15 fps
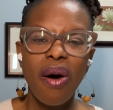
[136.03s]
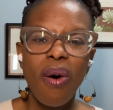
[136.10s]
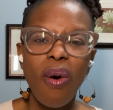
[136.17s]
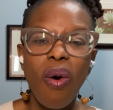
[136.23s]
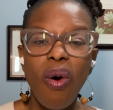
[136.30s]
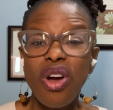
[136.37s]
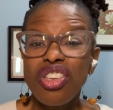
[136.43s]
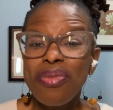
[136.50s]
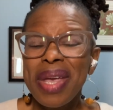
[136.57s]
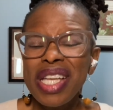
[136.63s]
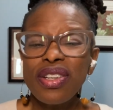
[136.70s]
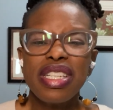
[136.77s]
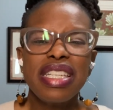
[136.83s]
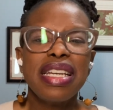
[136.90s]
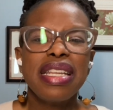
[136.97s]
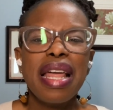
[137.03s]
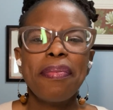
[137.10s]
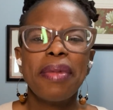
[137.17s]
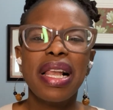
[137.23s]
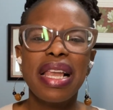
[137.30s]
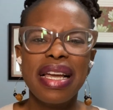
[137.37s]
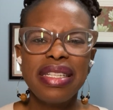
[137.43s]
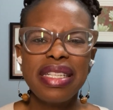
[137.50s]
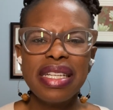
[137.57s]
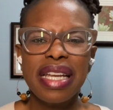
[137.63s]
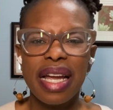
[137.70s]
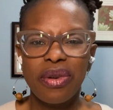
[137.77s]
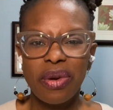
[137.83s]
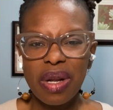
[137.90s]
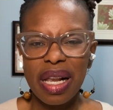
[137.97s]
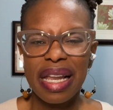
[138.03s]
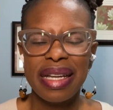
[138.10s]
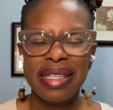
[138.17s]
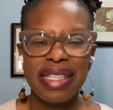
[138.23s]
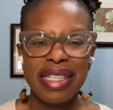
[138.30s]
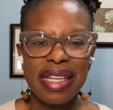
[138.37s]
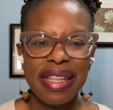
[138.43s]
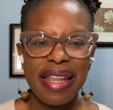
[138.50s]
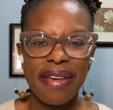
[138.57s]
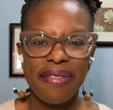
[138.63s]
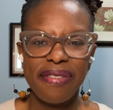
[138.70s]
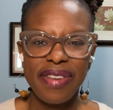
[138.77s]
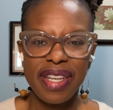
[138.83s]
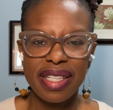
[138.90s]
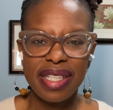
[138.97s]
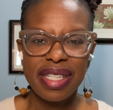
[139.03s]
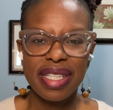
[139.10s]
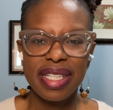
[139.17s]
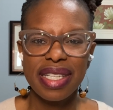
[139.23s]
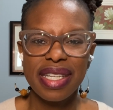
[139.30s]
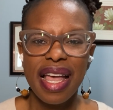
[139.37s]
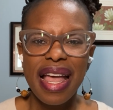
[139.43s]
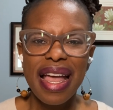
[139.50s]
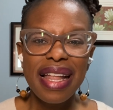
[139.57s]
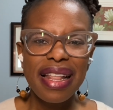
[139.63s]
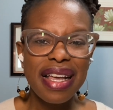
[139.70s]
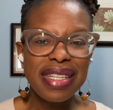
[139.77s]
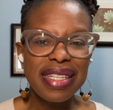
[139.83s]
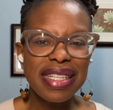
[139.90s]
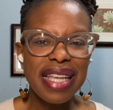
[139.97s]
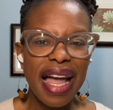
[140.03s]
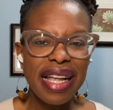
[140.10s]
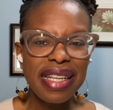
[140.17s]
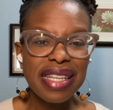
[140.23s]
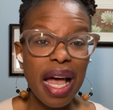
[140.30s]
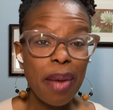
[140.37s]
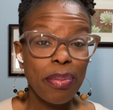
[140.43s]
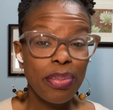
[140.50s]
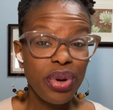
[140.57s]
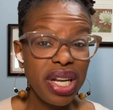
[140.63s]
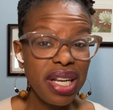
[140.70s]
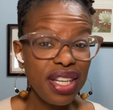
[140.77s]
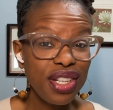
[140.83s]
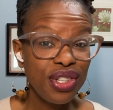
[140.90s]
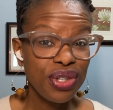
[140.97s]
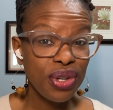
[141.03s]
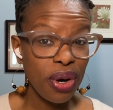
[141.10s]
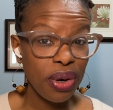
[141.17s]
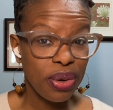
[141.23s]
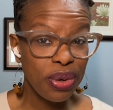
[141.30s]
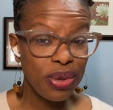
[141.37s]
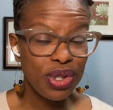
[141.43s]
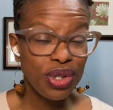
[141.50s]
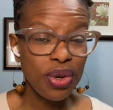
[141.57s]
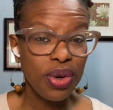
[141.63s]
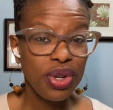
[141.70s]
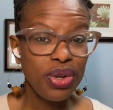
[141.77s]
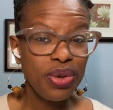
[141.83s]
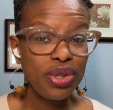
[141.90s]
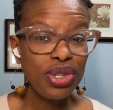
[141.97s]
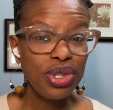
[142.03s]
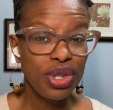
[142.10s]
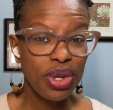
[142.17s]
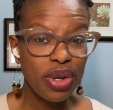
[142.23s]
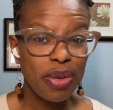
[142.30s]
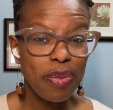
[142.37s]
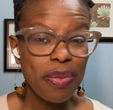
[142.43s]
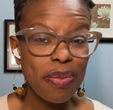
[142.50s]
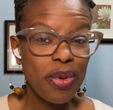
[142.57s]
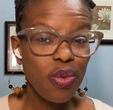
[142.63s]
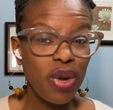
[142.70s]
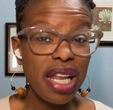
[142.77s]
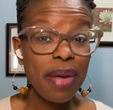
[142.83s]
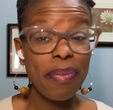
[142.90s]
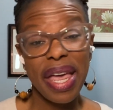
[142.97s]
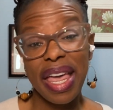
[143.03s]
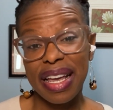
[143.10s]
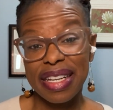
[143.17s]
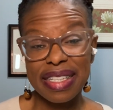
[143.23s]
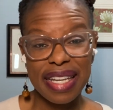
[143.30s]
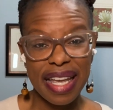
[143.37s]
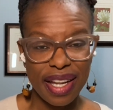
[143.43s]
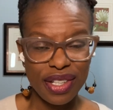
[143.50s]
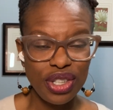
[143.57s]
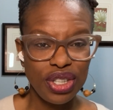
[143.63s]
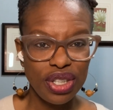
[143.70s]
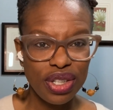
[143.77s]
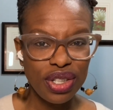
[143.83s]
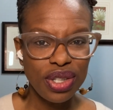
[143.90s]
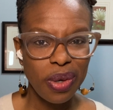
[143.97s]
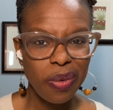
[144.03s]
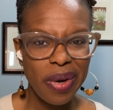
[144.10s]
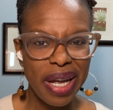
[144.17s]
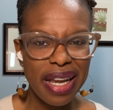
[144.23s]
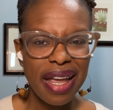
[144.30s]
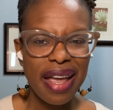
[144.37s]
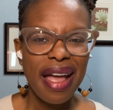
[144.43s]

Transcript: Or you may just see them clenching and unclenching their fists. These signs are pretty subtle, so you should really pay attention to it